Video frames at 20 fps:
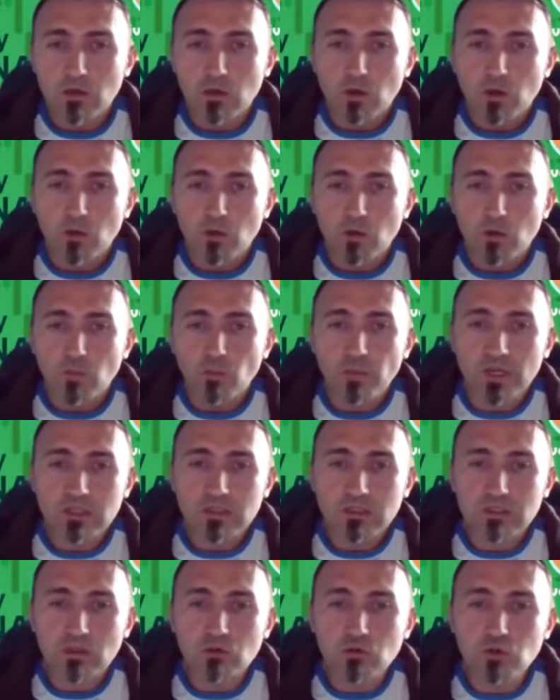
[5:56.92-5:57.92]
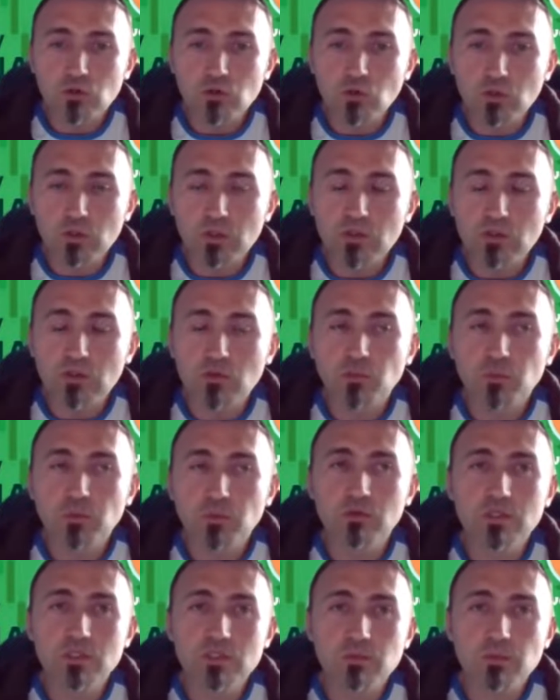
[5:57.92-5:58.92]
But during
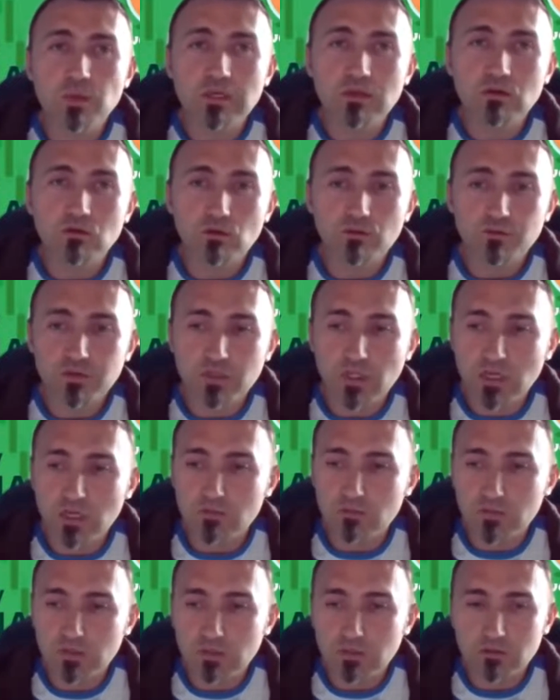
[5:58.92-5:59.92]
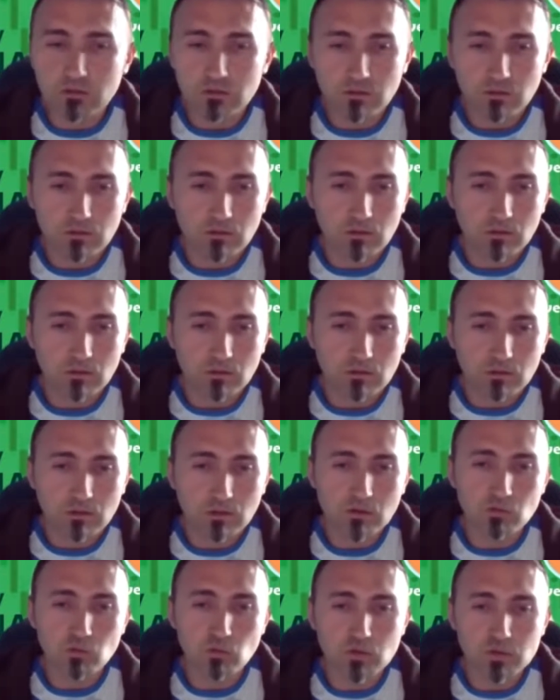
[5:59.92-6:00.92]
this period of time that
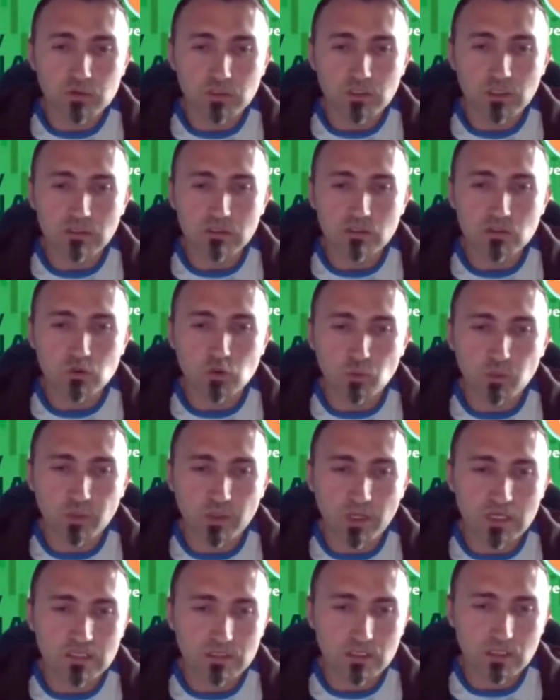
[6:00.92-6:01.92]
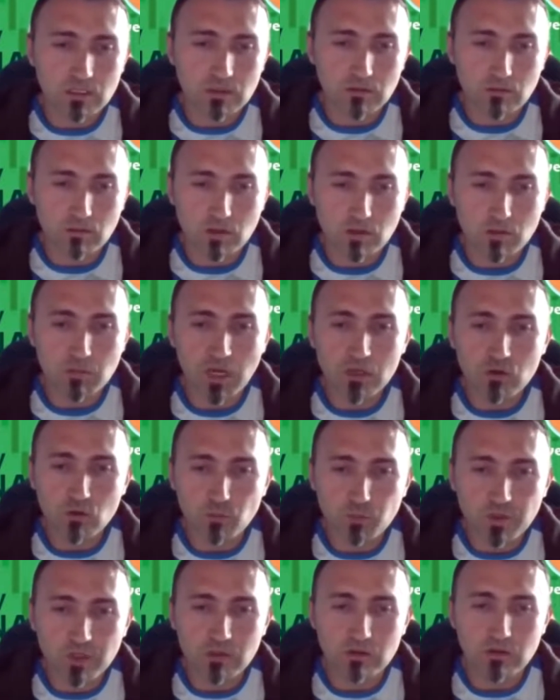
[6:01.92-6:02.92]
it was really surprising, in my
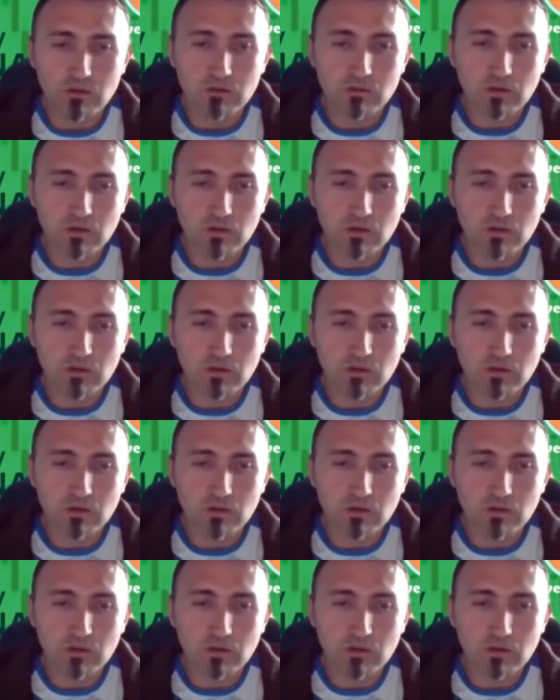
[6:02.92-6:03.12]
opinion.